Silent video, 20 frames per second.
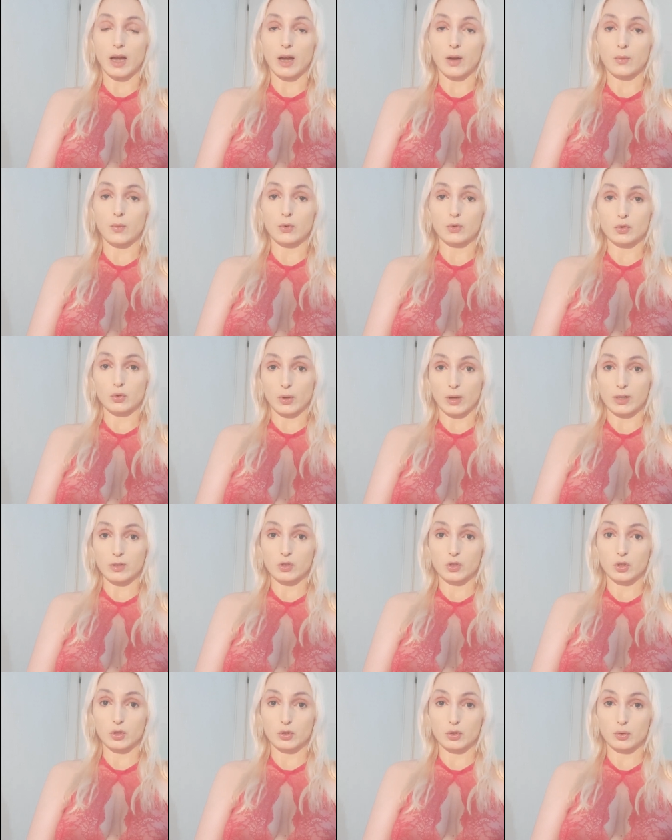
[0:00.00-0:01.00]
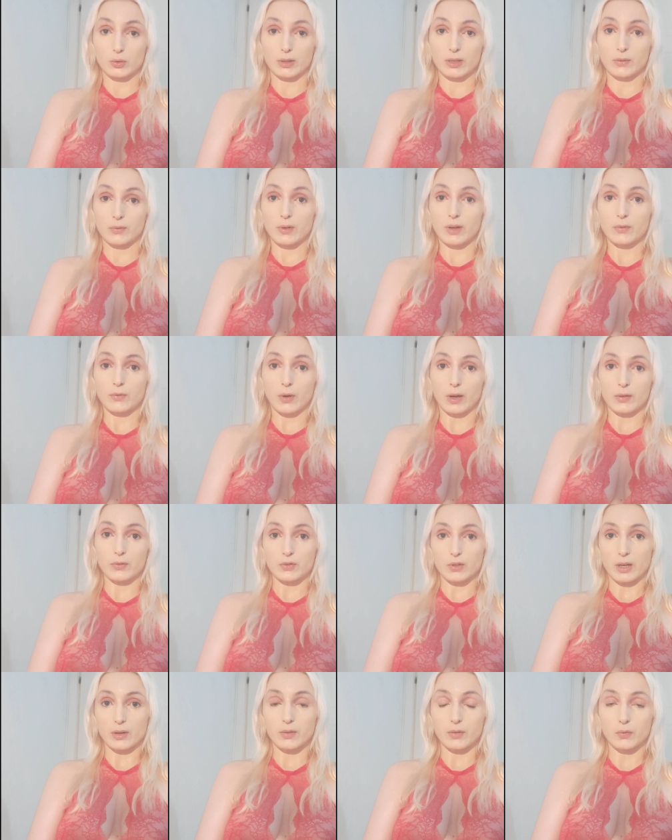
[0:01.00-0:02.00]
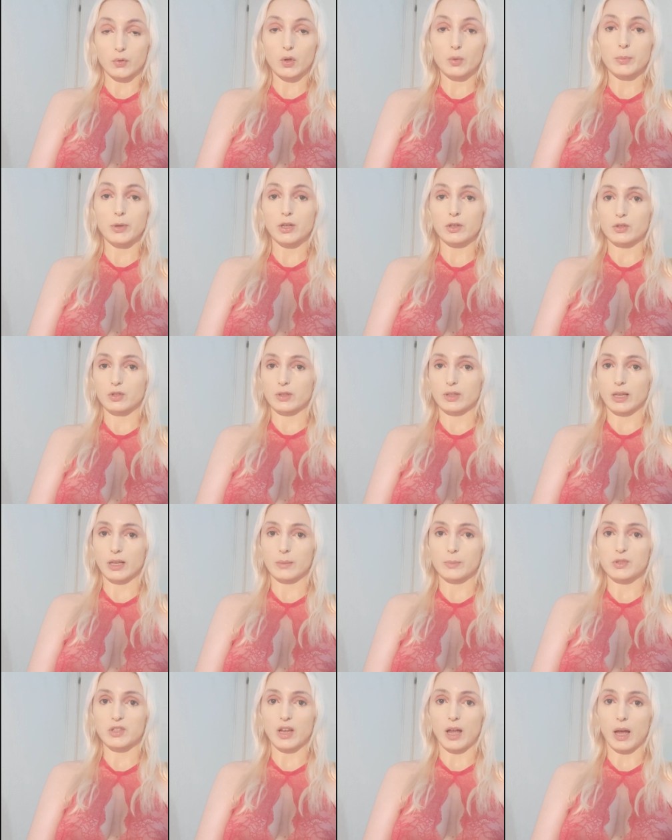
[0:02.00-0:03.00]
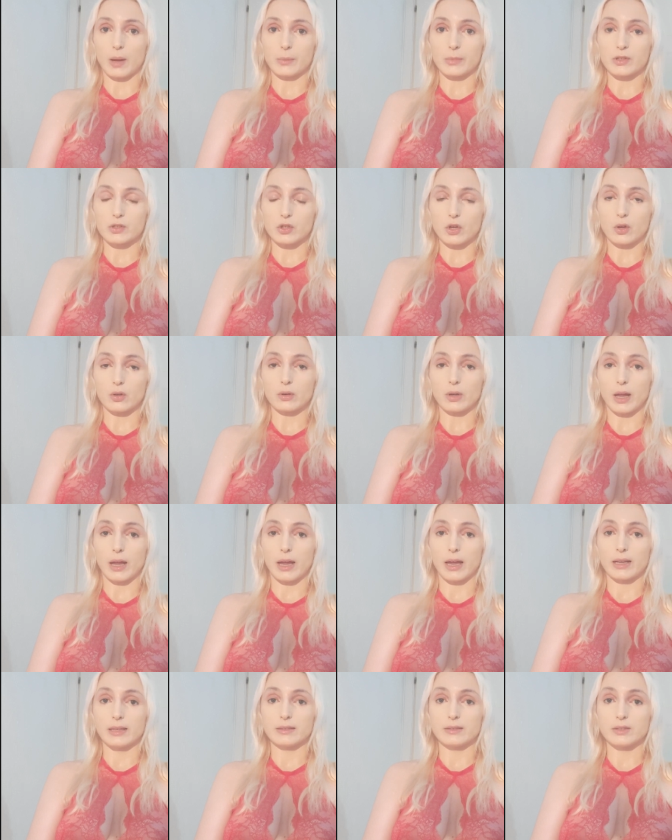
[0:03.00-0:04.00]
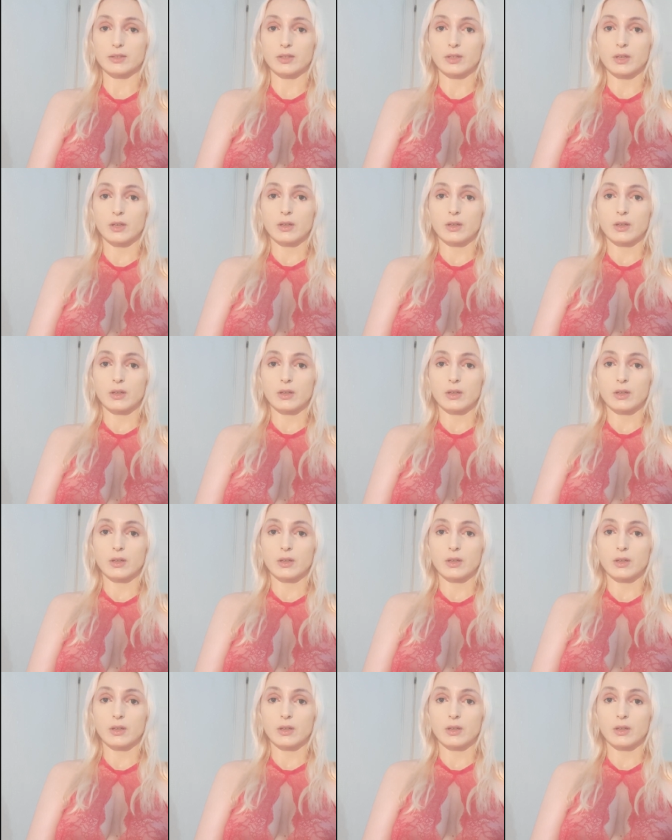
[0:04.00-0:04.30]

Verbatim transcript: I want to ask you to leave a five-star review because it helps Amazon and